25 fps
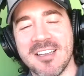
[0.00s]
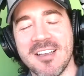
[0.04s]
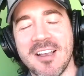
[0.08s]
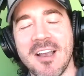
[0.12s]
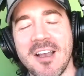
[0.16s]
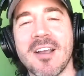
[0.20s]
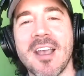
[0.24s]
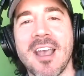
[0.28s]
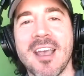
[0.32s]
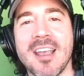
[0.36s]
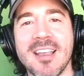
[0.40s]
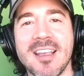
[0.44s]

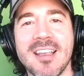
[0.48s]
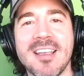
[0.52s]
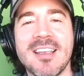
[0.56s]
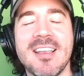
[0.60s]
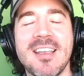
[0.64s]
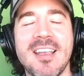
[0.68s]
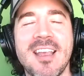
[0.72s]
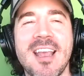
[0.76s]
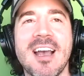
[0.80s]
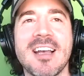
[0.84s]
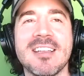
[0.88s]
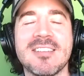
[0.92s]
Okay.
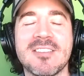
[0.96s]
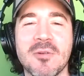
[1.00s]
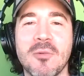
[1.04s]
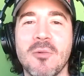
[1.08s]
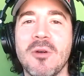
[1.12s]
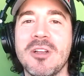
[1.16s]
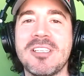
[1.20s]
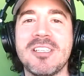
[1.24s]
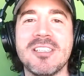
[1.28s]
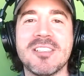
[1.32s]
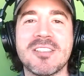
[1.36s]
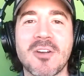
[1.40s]
Yeah. So,
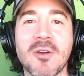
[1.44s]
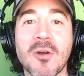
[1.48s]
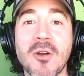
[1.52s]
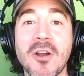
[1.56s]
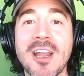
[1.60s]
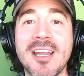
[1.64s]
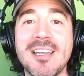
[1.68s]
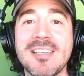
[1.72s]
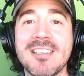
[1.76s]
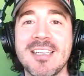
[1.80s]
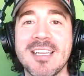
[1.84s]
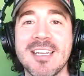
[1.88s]
which is
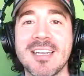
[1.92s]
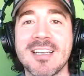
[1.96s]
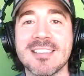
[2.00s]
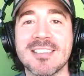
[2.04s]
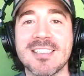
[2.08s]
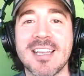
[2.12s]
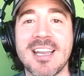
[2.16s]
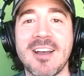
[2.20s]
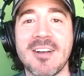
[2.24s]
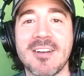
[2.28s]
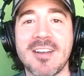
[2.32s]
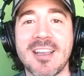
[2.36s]
crazy because
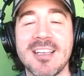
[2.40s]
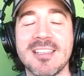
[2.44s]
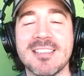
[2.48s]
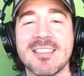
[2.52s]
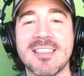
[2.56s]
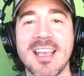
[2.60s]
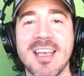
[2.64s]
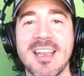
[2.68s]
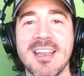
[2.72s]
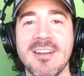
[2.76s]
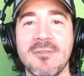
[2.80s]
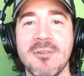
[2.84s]
now kids
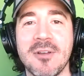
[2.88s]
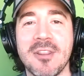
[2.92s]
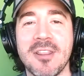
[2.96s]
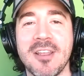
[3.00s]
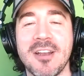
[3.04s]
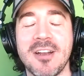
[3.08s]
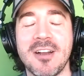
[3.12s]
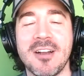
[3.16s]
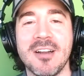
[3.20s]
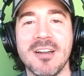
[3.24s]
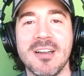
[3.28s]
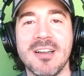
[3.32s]
get it when
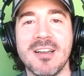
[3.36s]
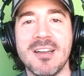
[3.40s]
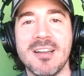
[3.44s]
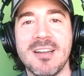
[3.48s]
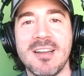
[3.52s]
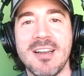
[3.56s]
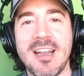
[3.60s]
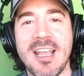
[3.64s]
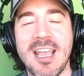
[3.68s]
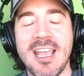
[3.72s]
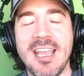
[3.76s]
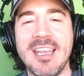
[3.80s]
they're
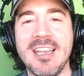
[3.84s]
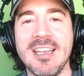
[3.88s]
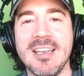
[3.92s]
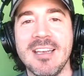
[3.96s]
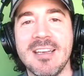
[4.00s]
8.